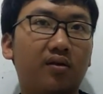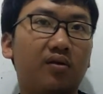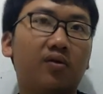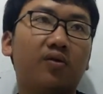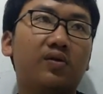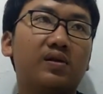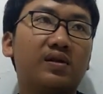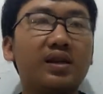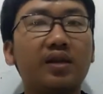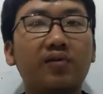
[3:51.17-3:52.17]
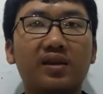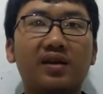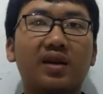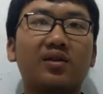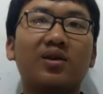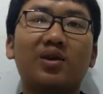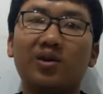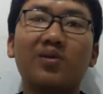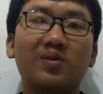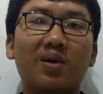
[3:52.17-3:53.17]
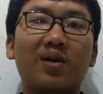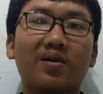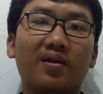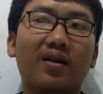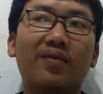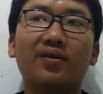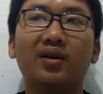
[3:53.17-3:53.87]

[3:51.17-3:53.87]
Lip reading: to see, we tend to use by ourselves,